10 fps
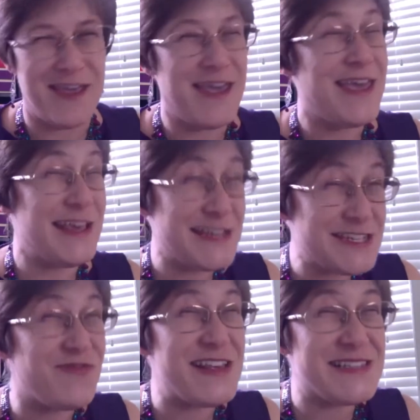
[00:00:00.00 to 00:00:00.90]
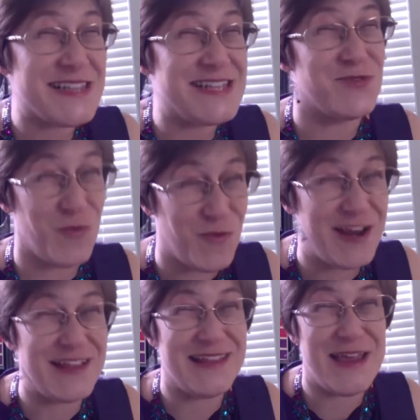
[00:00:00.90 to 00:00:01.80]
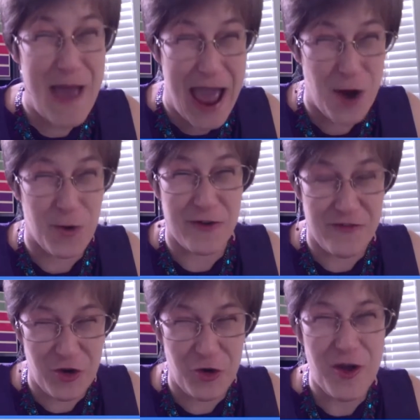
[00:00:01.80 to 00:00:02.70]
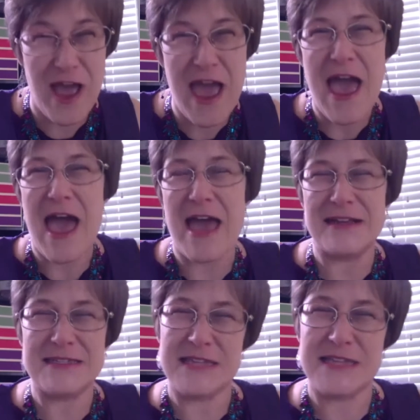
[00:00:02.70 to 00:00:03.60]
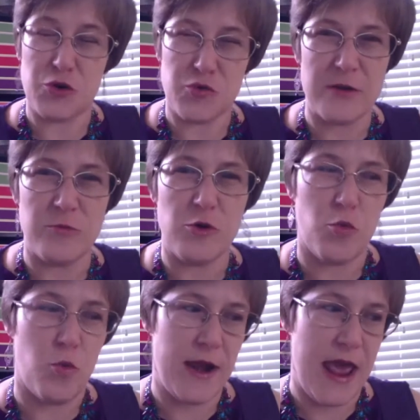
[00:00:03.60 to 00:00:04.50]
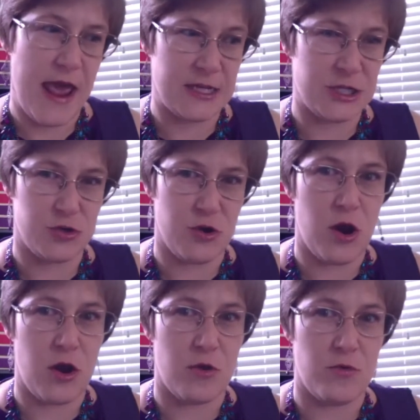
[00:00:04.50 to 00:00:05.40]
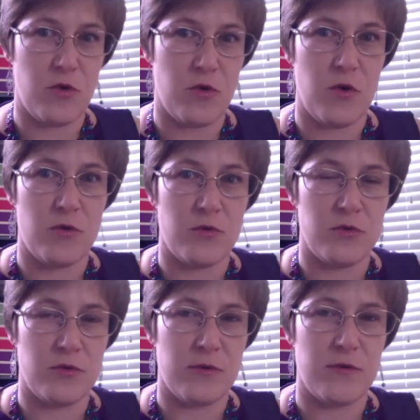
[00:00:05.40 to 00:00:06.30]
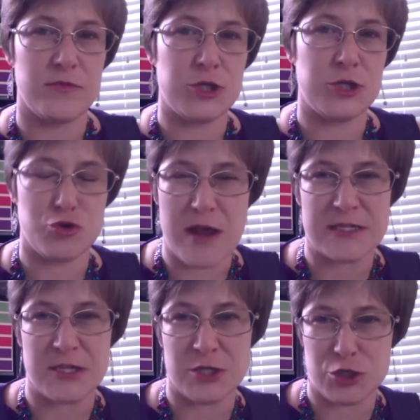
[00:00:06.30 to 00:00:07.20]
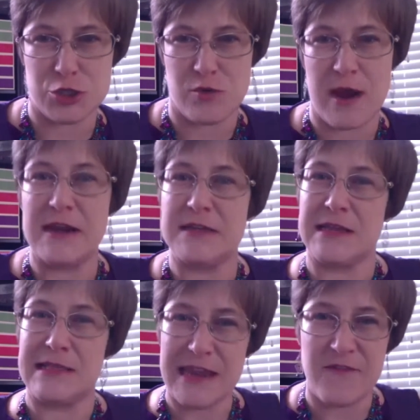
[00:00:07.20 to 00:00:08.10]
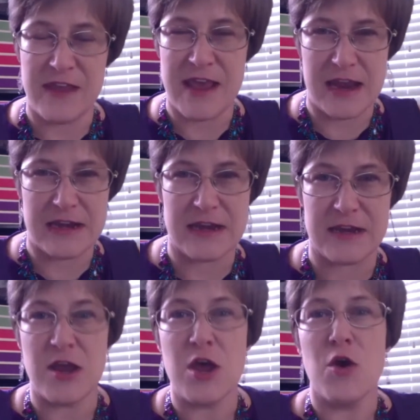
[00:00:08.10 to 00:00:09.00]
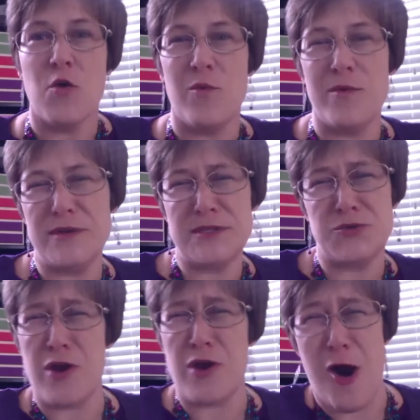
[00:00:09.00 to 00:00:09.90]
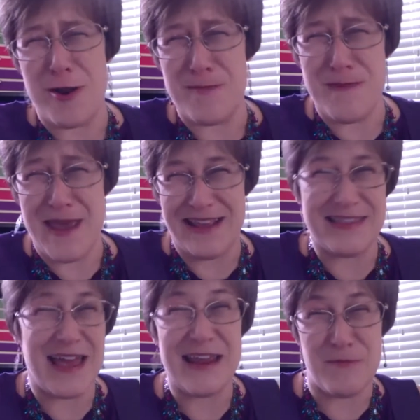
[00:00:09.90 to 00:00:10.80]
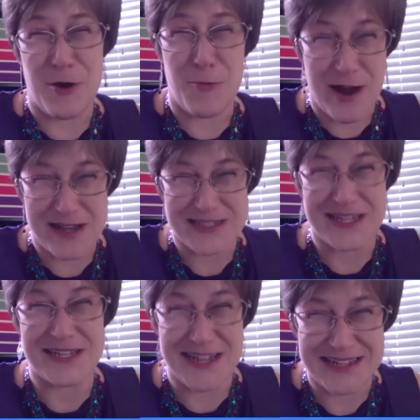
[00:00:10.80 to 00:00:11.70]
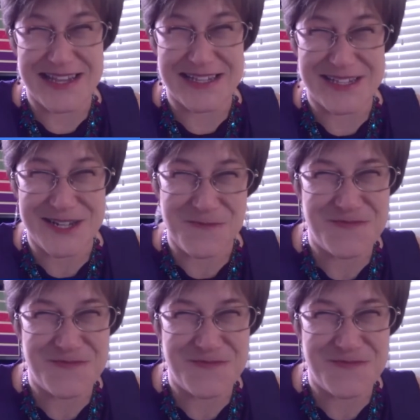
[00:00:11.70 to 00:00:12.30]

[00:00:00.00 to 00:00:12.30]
Each of these is really powerful, and it's incredible what extra stress and strain is alleviated when we sort of automate that email processing system.